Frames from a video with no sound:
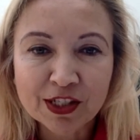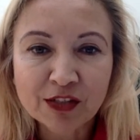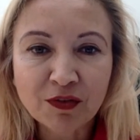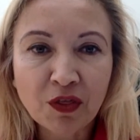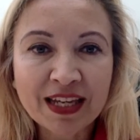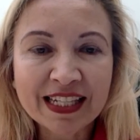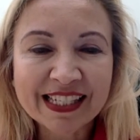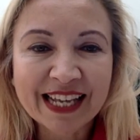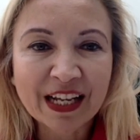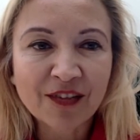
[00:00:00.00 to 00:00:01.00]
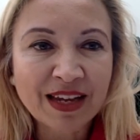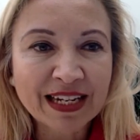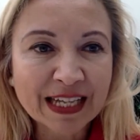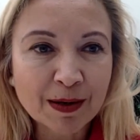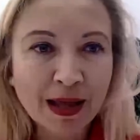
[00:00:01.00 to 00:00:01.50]
So with that said, I
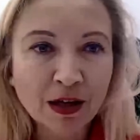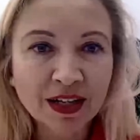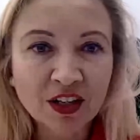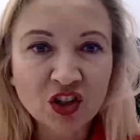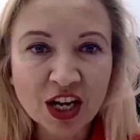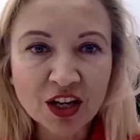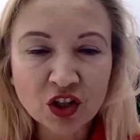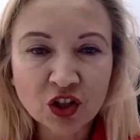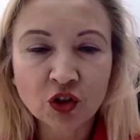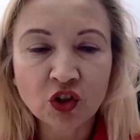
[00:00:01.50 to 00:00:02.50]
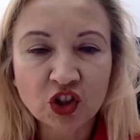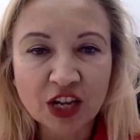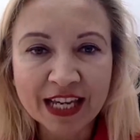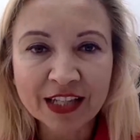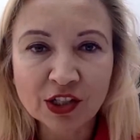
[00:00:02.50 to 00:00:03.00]
welcome now Rajesh to
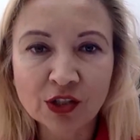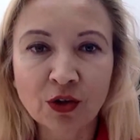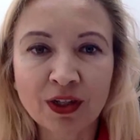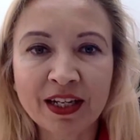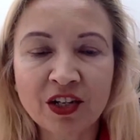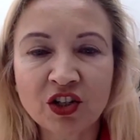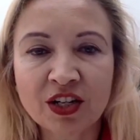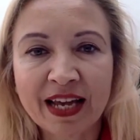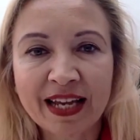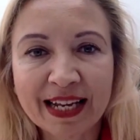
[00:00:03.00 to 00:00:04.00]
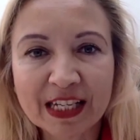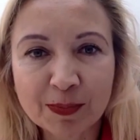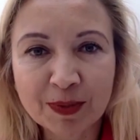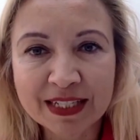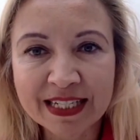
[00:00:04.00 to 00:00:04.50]
share his knowledge and
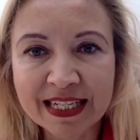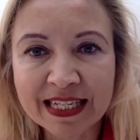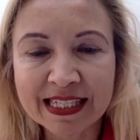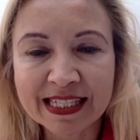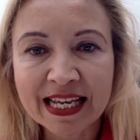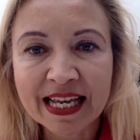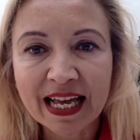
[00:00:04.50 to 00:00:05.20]
expertise